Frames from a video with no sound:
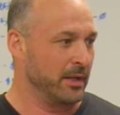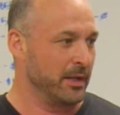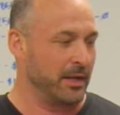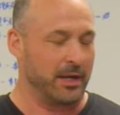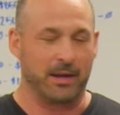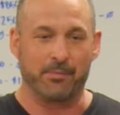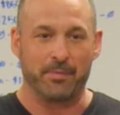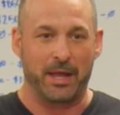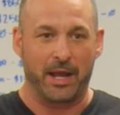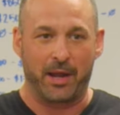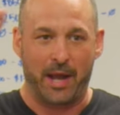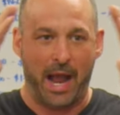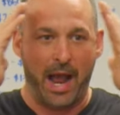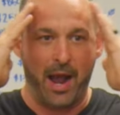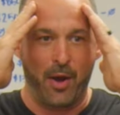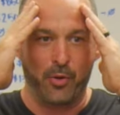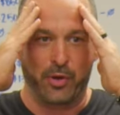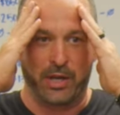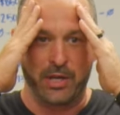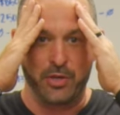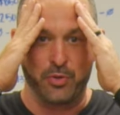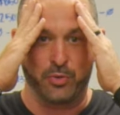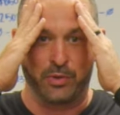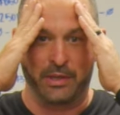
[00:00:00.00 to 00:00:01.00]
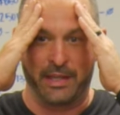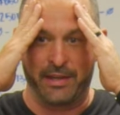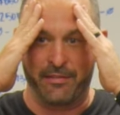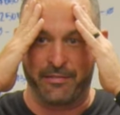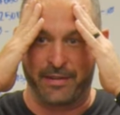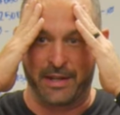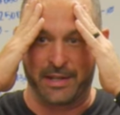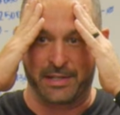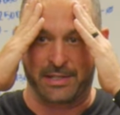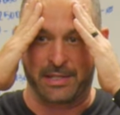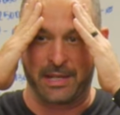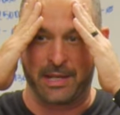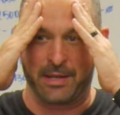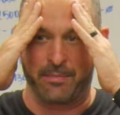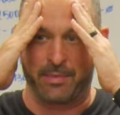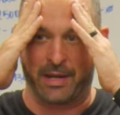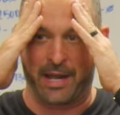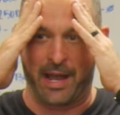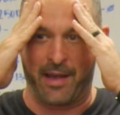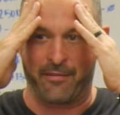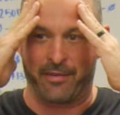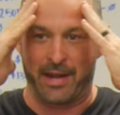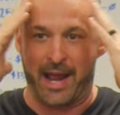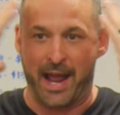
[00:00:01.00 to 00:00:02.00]
And I'm like, how can you live in a city
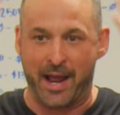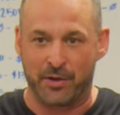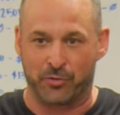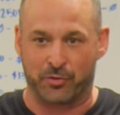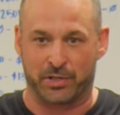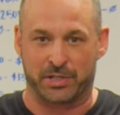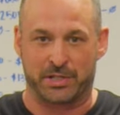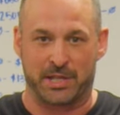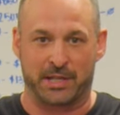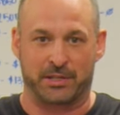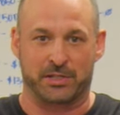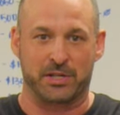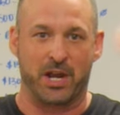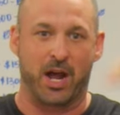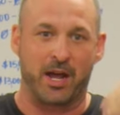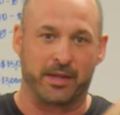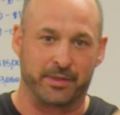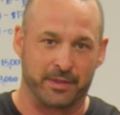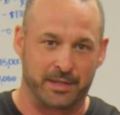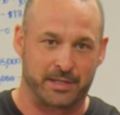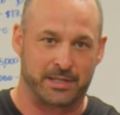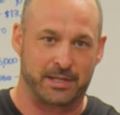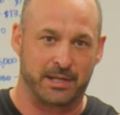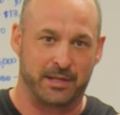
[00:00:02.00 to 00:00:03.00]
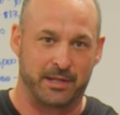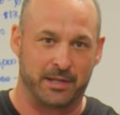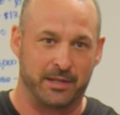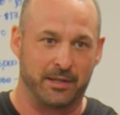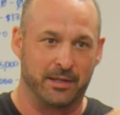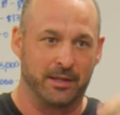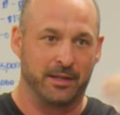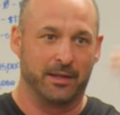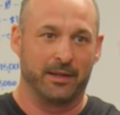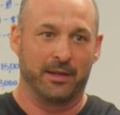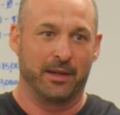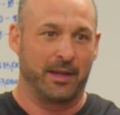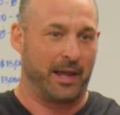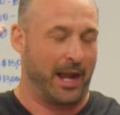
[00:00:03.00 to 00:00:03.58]
but have an address that's not in the city?